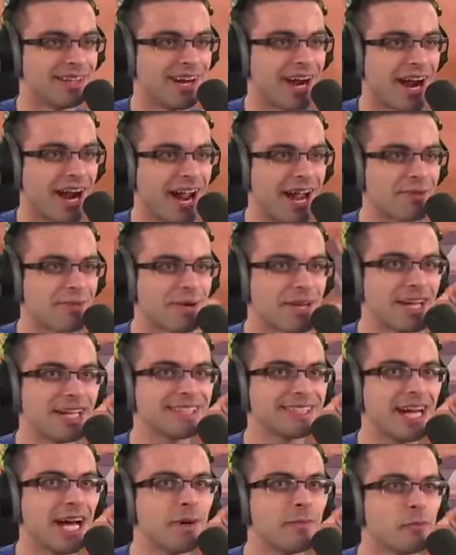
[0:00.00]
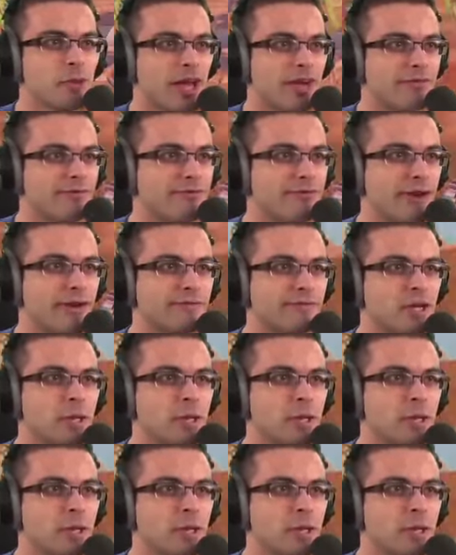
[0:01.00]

Right, Made the boomerang look OP.